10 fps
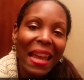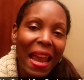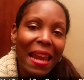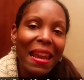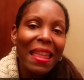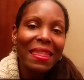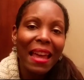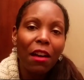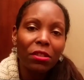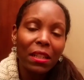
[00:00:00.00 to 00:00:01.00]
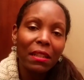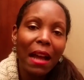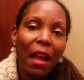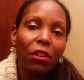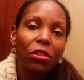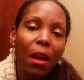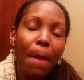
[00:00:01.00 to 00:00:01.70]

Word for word: $10,000